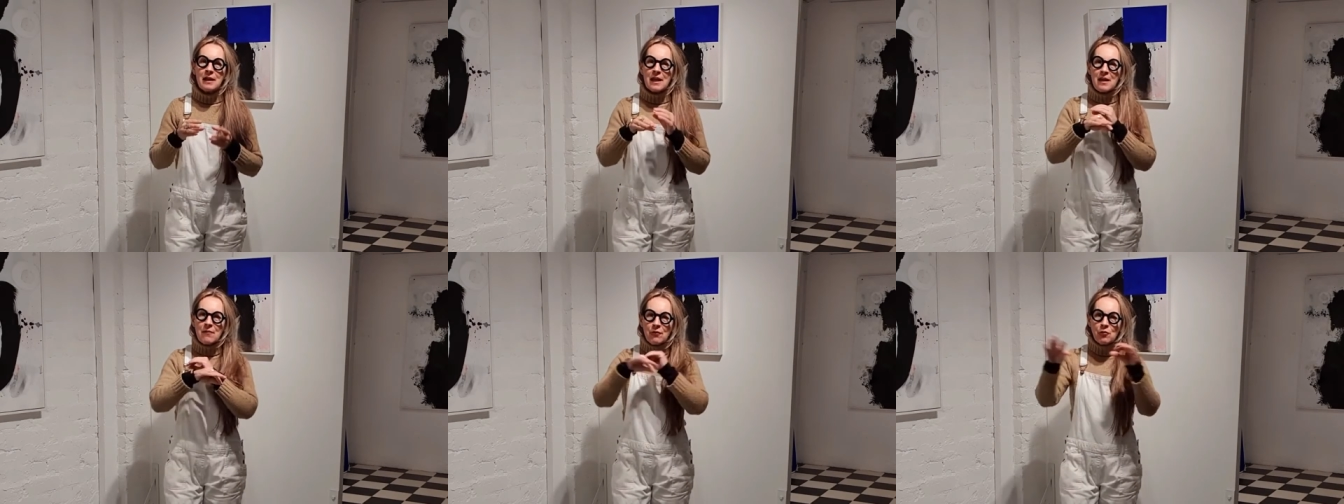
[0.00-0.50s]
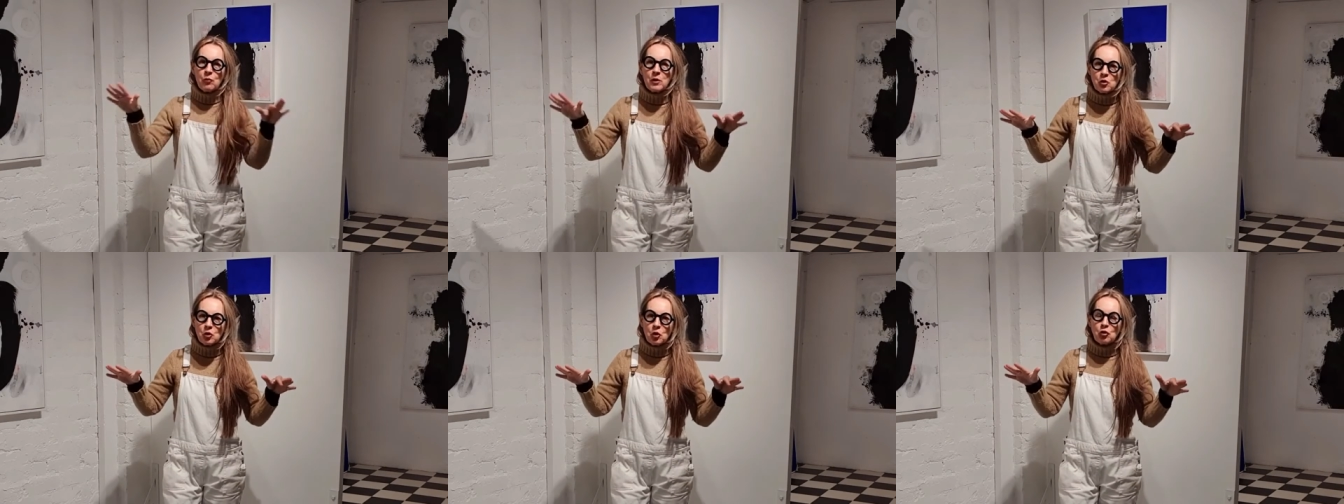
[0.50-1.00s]
even when
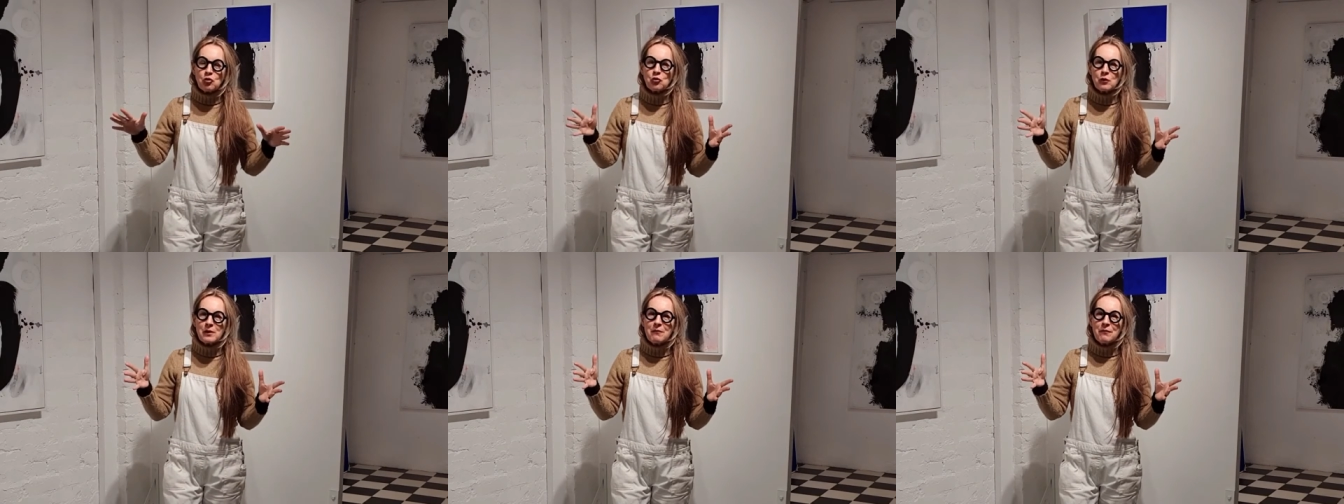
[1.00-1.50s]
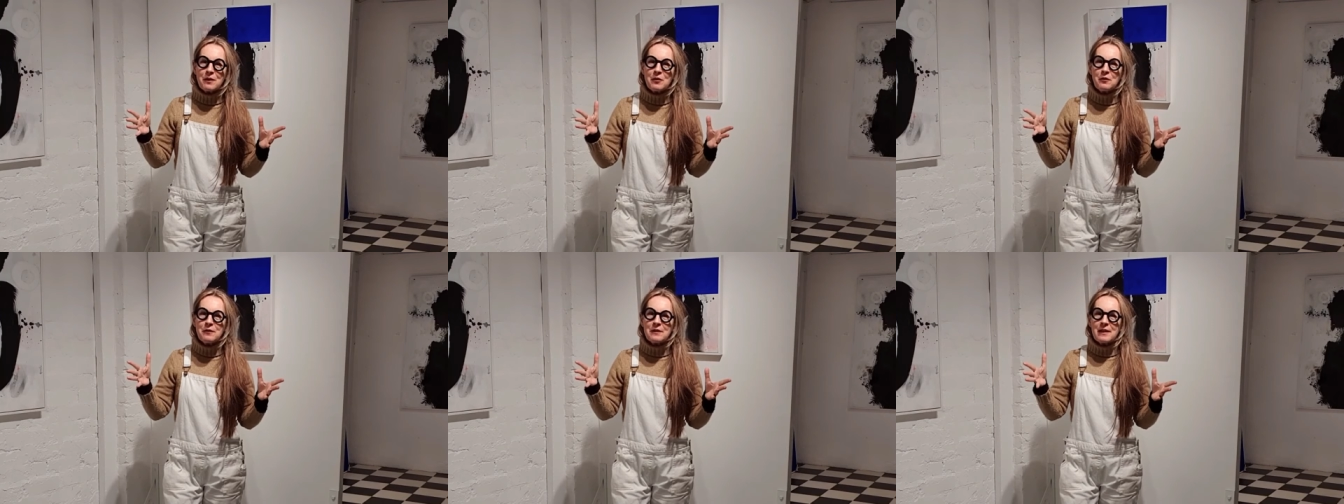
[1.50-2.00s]
you go through
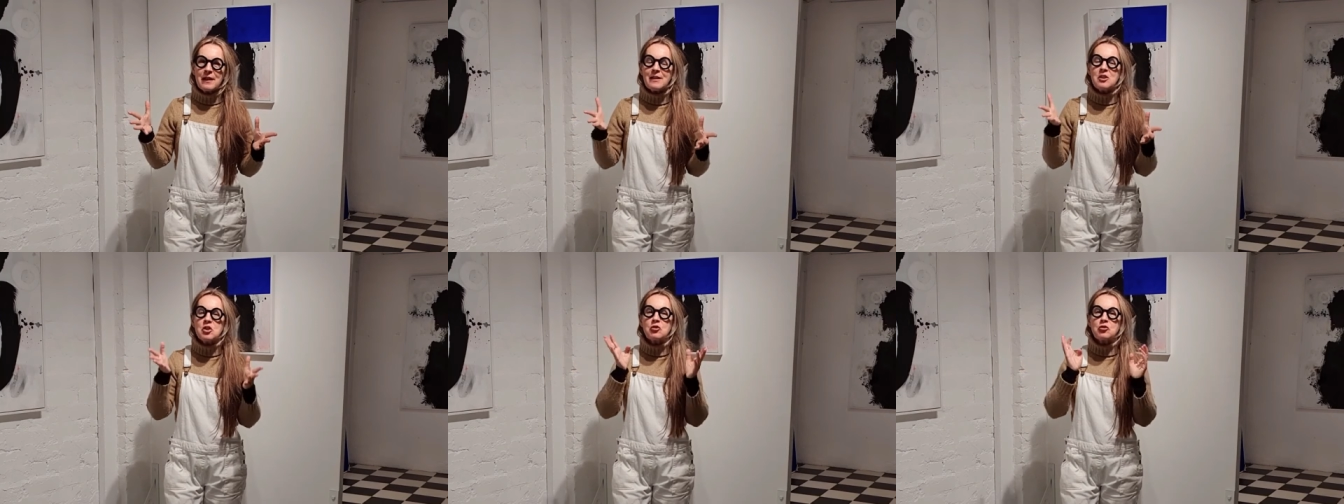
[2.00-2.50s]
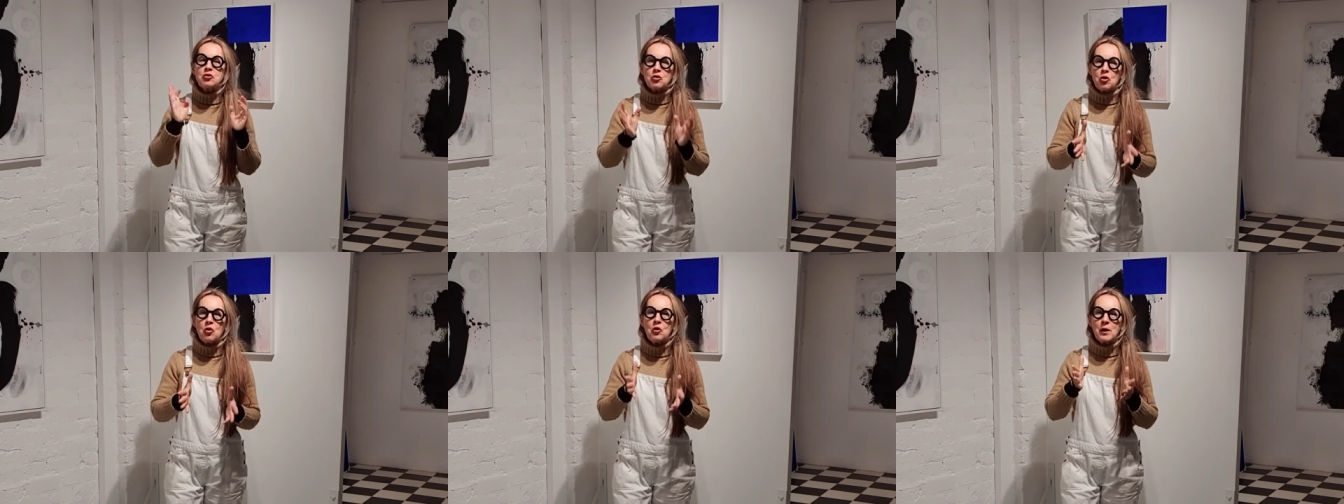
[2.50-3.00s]
difficulty, it's just
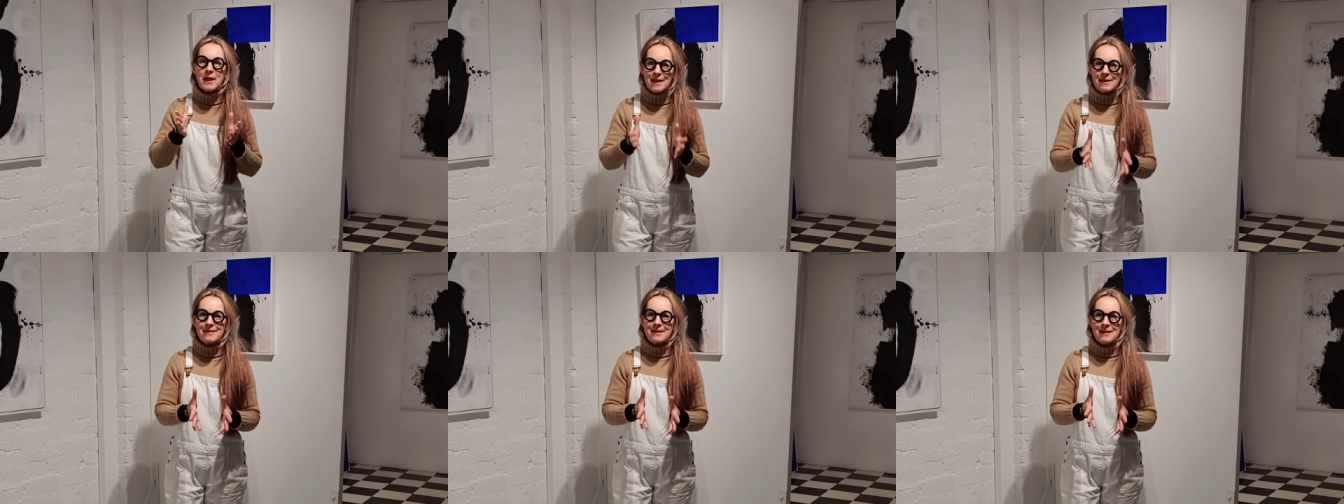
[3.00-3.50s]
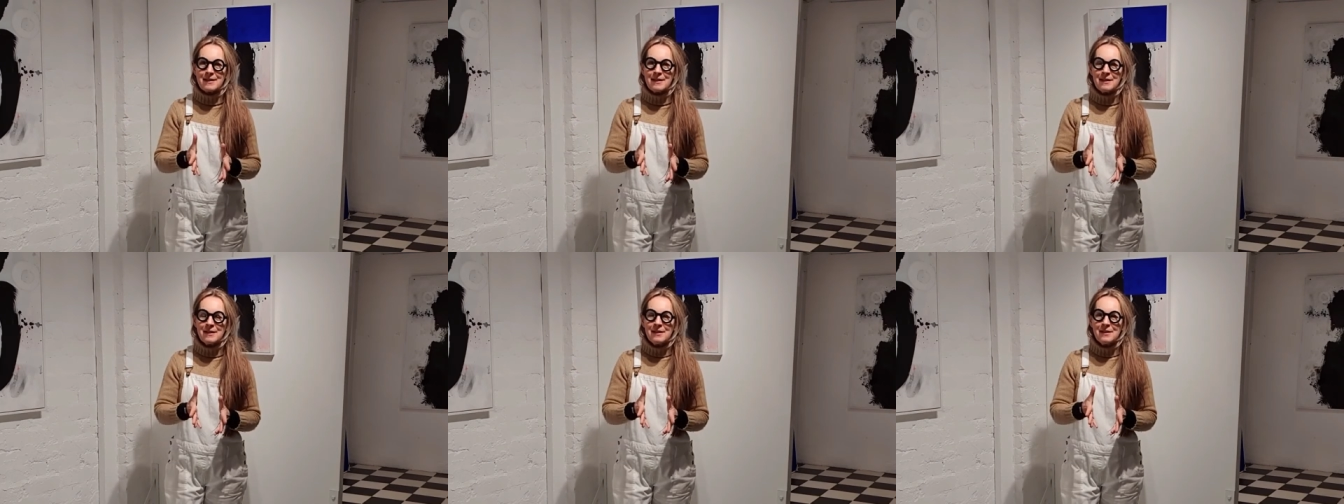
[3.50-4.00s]
so
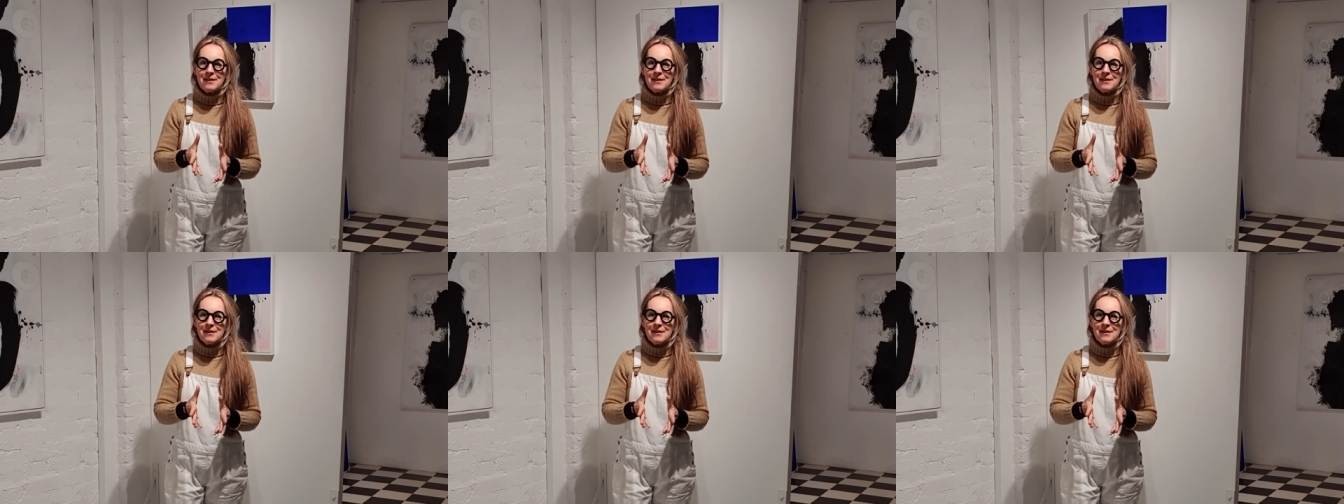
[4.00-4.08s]
easy